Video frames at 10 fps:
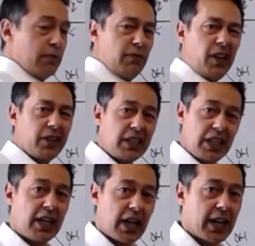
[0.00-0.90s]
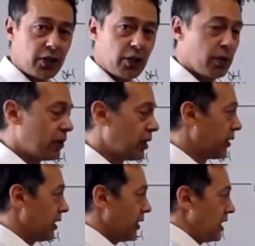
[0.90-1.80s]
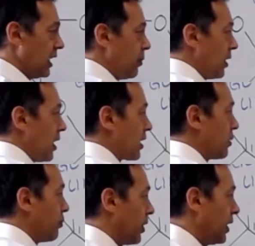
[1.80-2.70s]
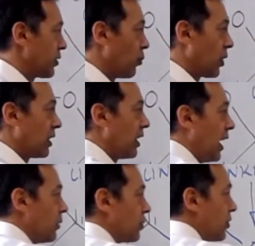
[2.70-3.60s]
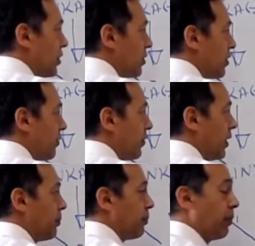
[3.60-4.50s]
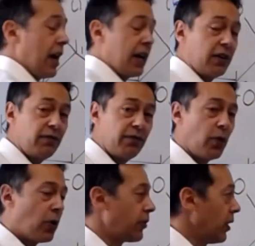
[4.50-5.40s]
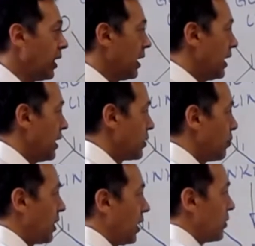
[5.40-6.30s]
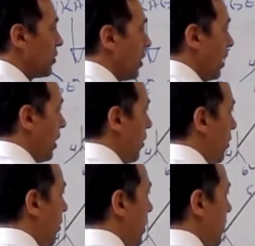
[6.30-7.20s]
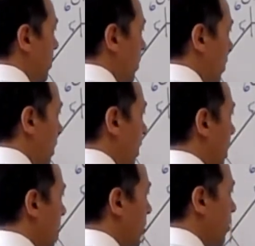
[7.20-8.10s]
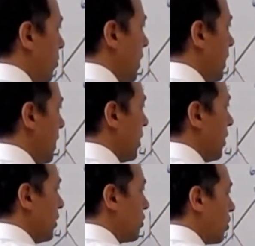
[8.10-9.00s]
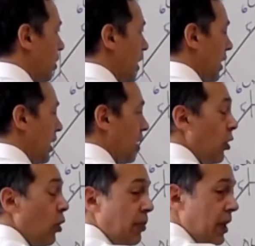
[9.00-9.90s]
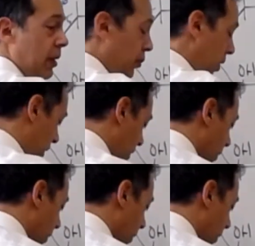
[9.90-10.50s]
They tend not to. They tend to be locked in place. And what allows this to flip back and forth is because this carbon ring here, it can open up right here.